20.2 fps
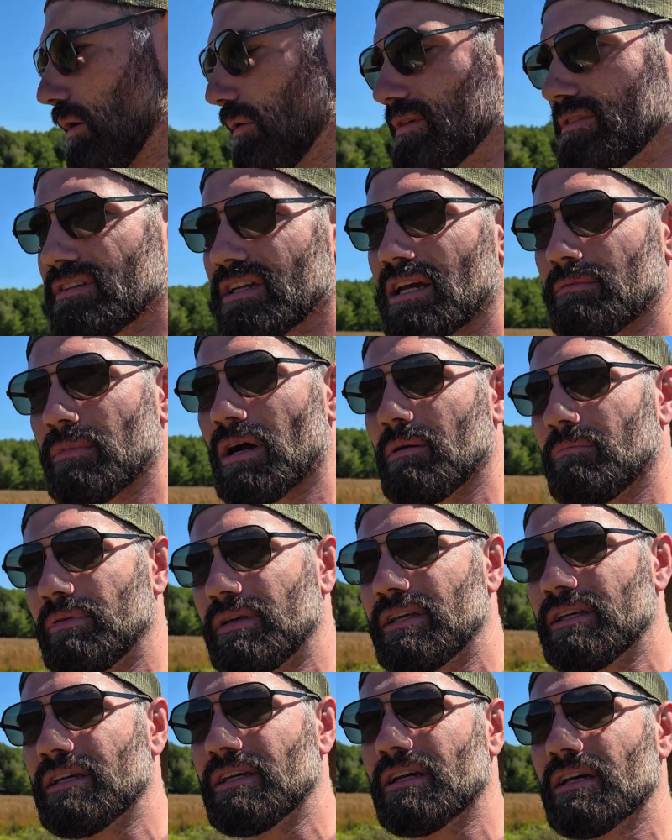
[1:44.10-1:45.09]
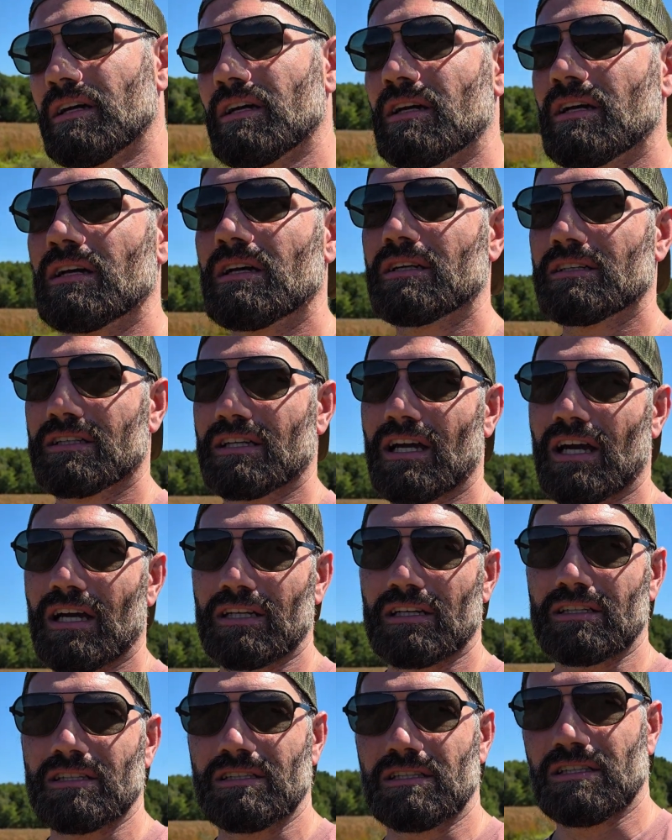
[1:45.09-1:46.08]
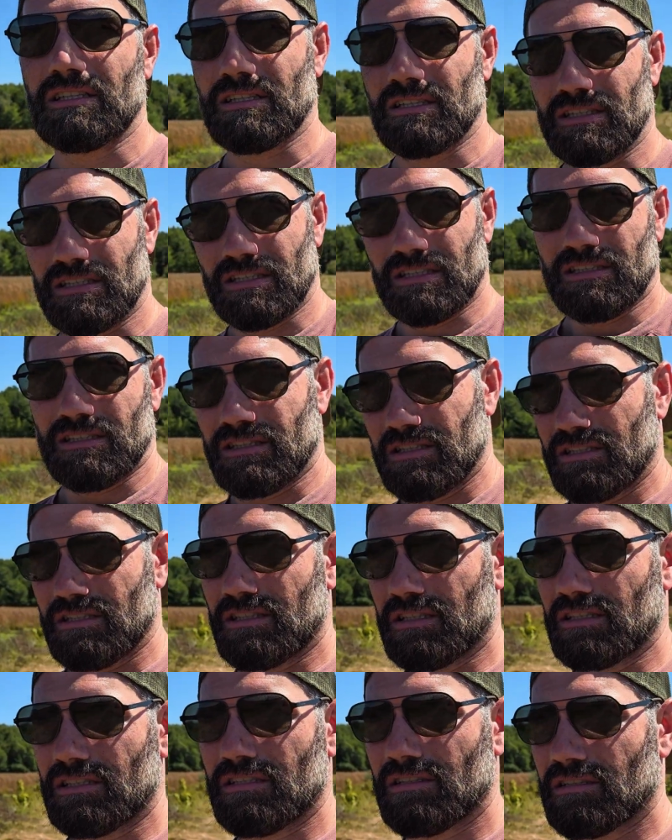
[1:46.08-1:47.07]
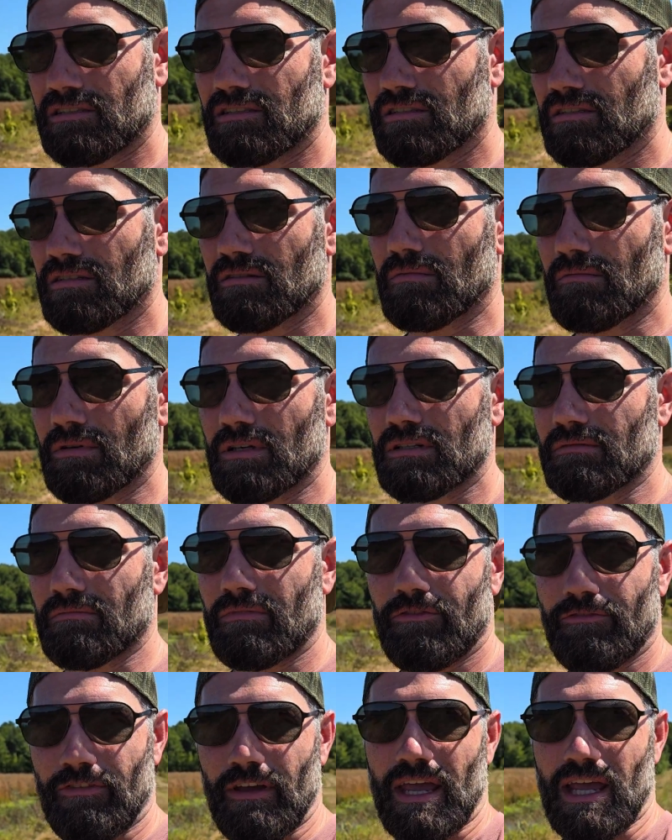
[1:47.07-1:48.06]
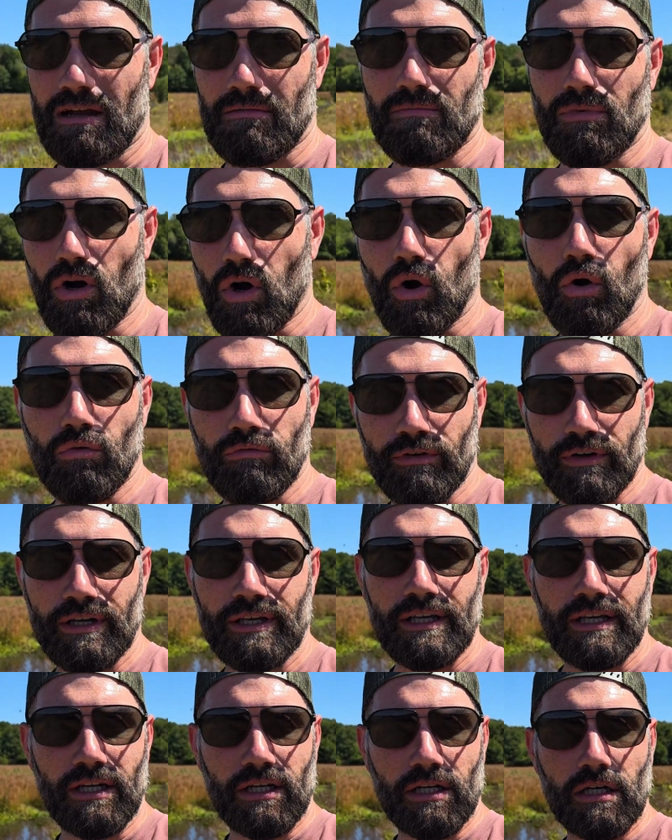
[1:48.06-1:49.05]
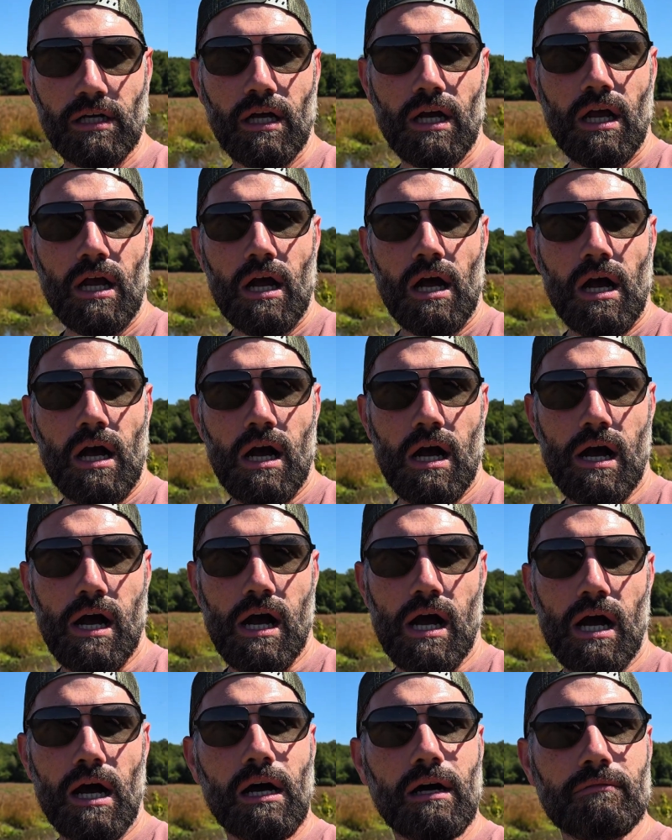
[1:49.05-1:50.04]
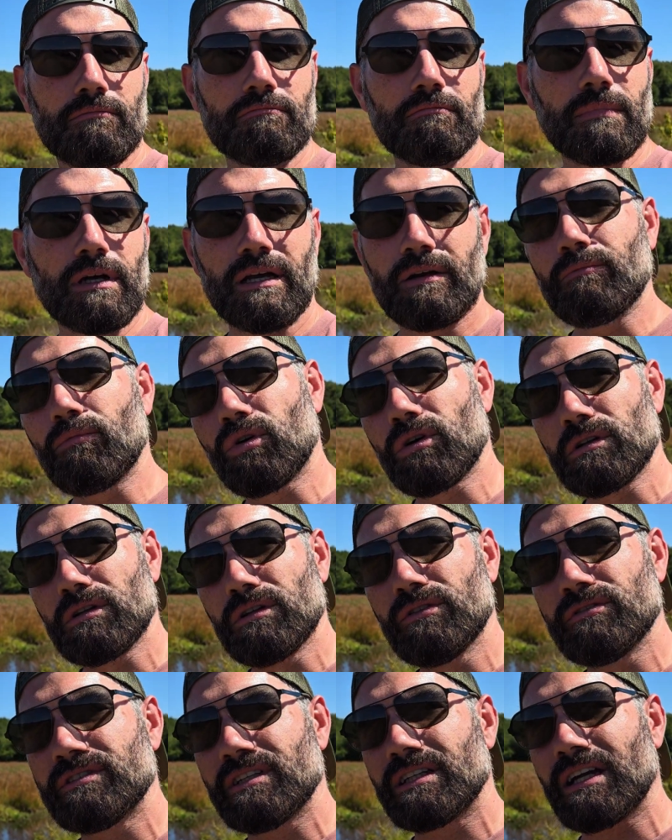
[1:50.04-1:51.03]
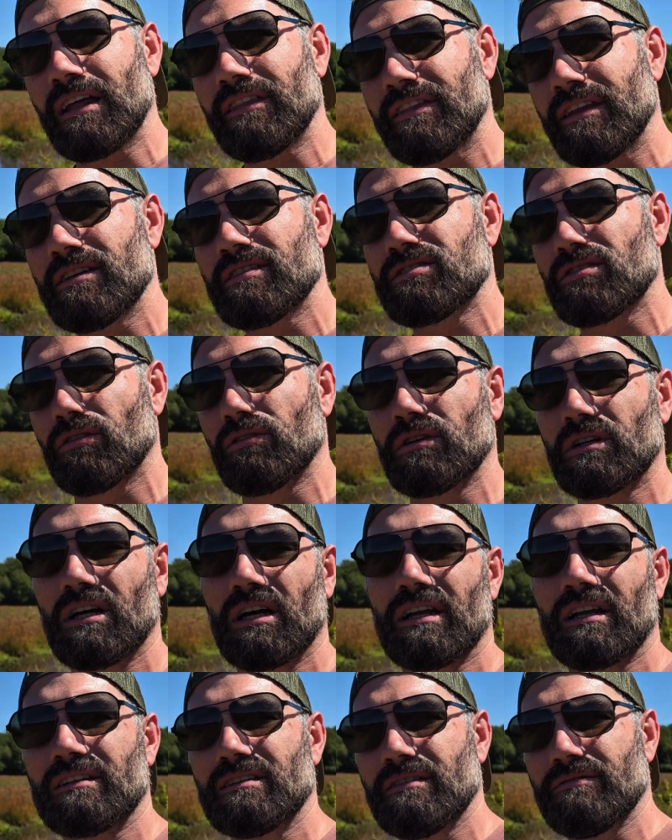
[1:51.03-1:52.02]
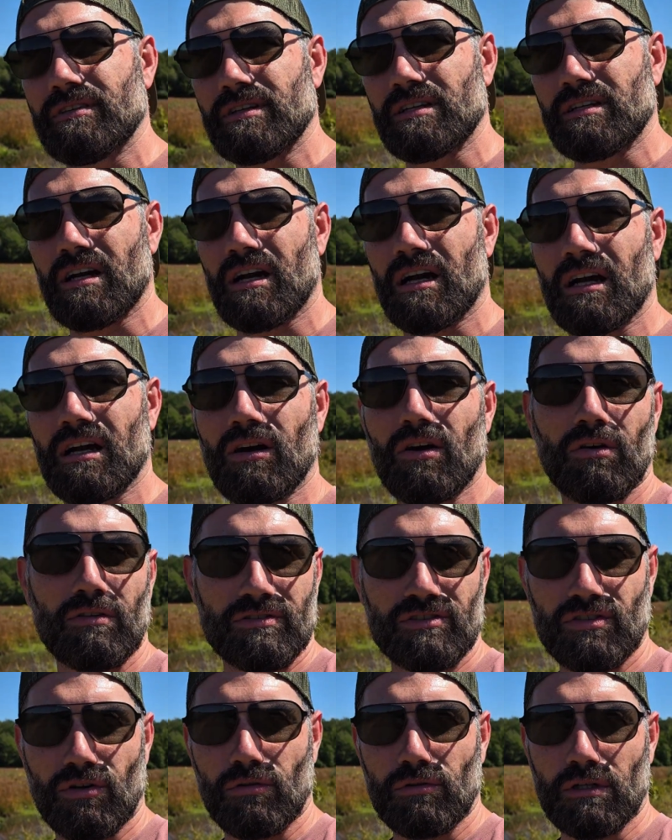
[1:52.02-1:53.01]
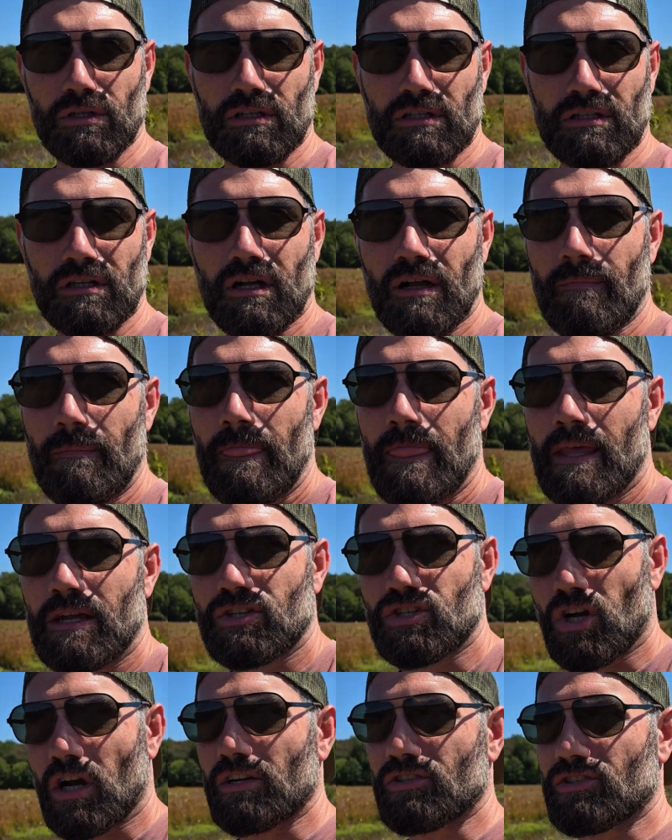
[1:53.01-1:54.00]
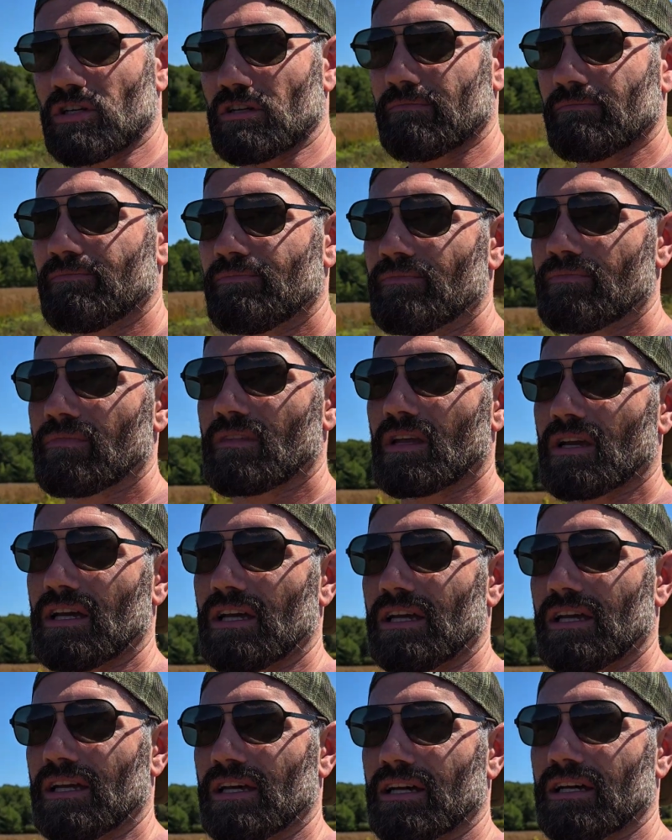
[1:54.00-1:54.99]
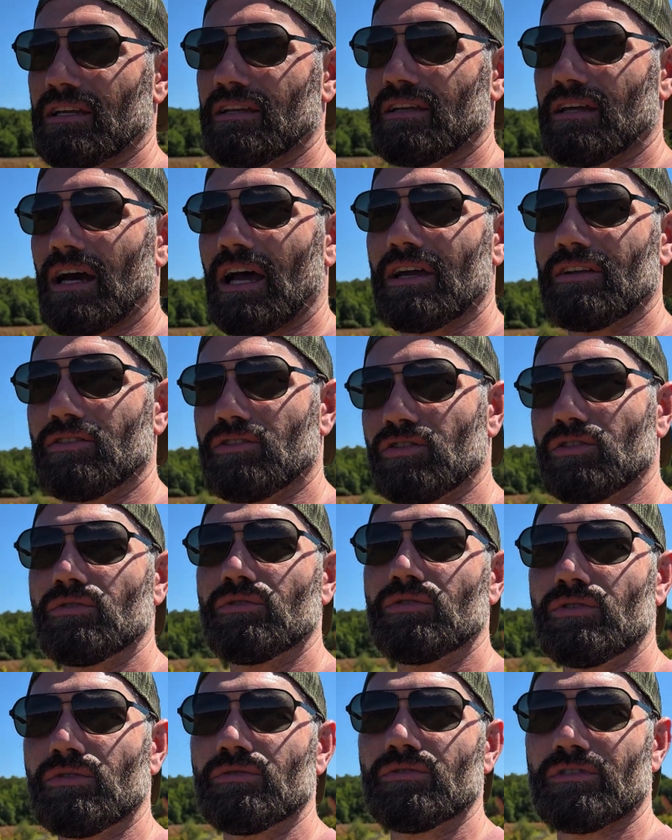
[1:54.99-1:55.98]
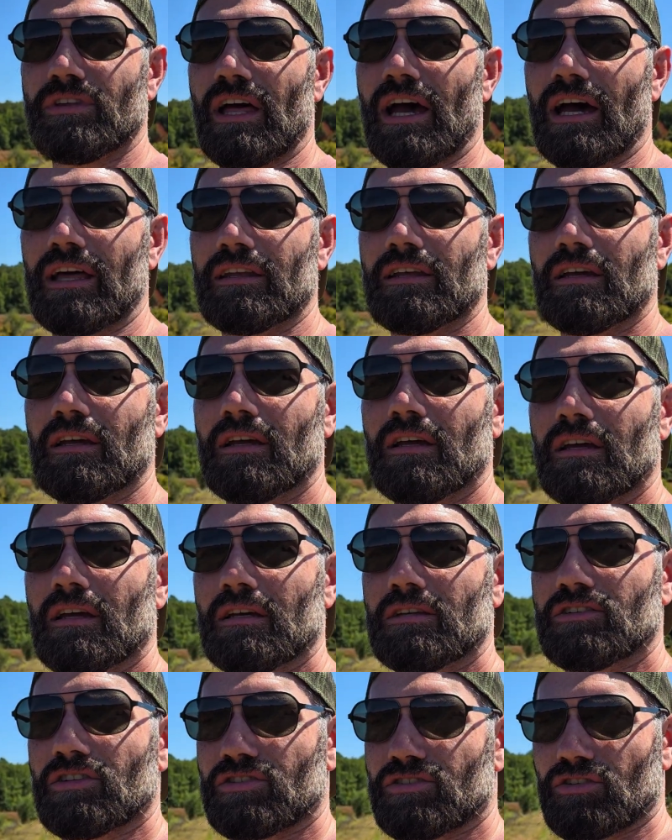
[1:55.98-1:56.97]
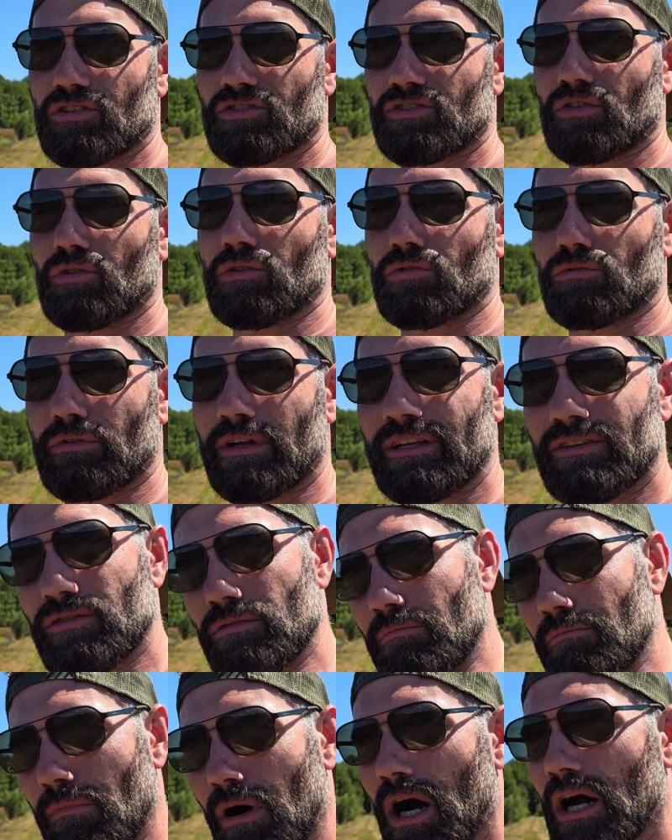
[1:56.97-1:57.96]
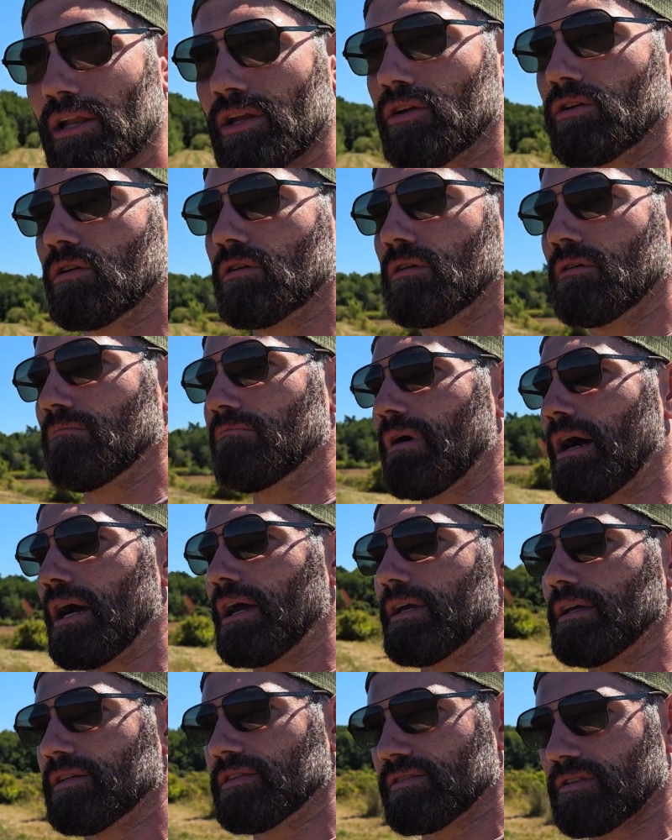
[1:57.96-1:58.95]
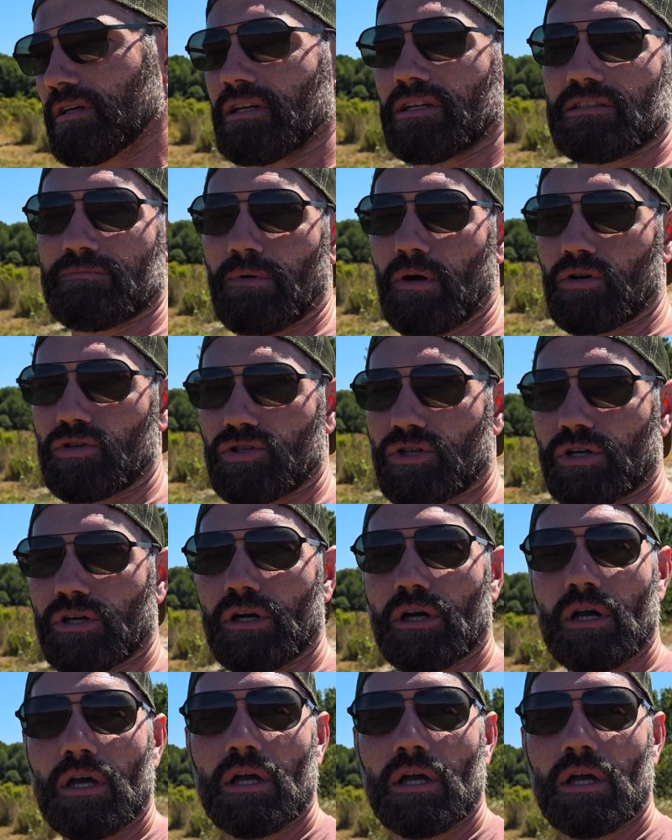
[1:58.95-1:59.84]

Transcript: always an MIP kind of uh, fam over here. Um, and we're losing, I think, solar connectivity uh, or solar charging. And I do use that, just the solar ring, to monitor my sun exposure